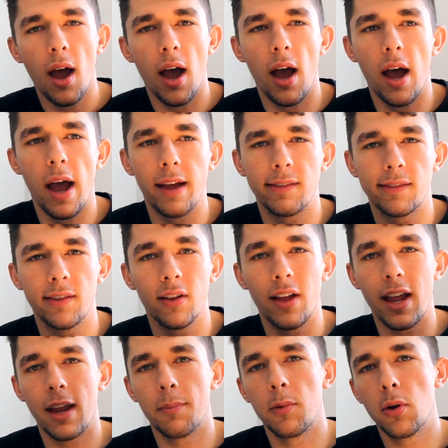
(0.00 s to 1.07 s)
Uh, I still
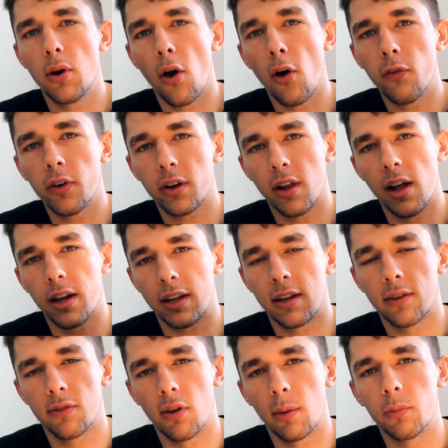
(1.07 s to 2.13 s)
am new to
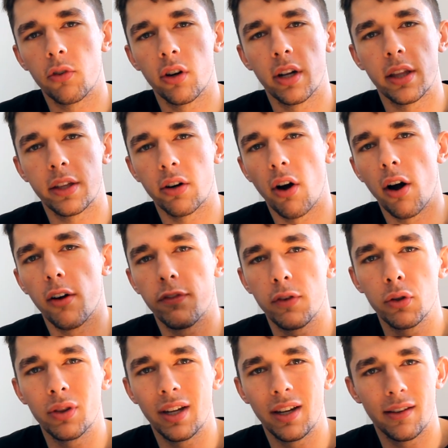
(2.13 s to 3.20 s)
overclocking, so I'm sure that there are a
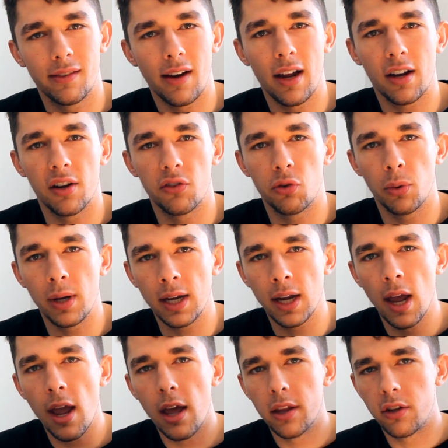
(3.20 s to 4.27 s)
few things that I could tweak
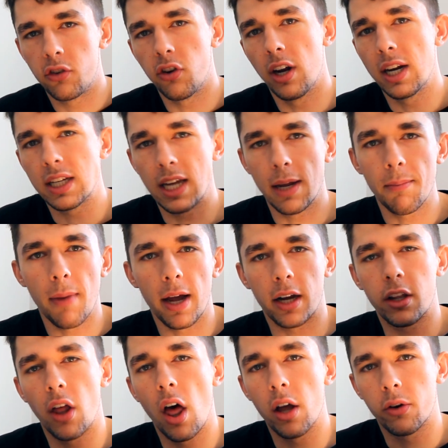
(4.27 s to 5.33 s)
to try to get my
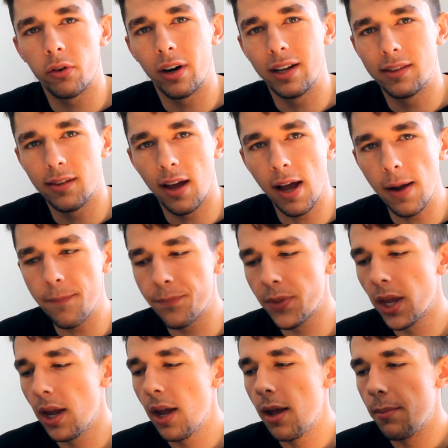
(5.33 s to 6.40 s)
clock rates up.
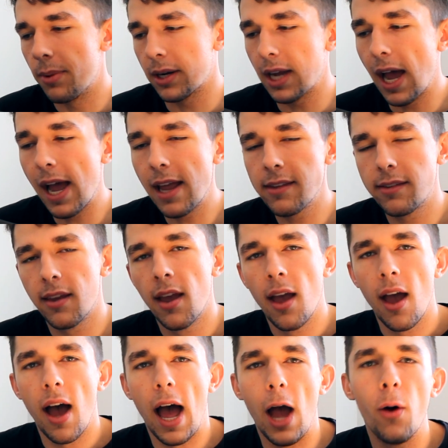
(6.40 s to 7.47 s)
But guys,
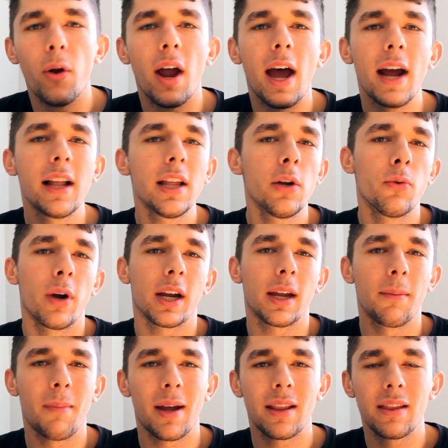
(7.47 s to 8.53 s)
I would highly
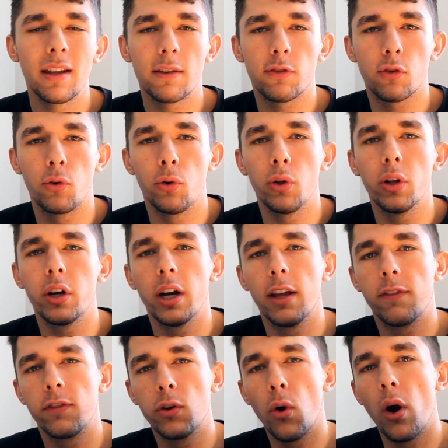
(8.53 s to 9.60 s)
recommend this cooler
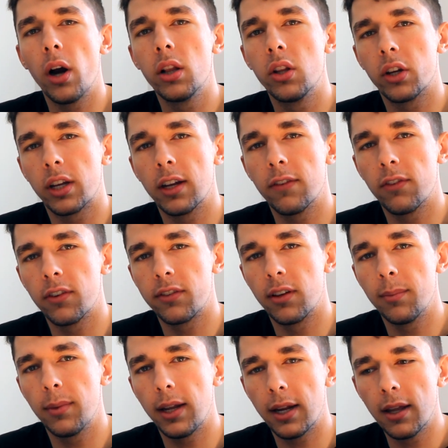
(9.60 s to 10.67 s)
if you are looking for
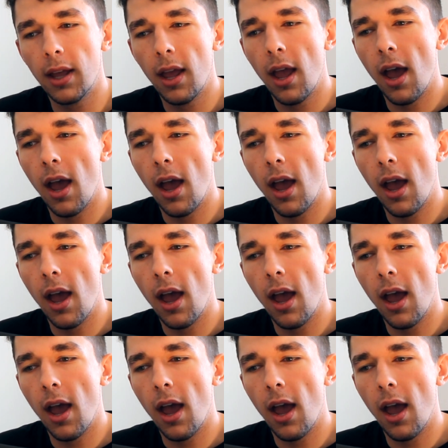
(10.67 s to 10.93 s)
something.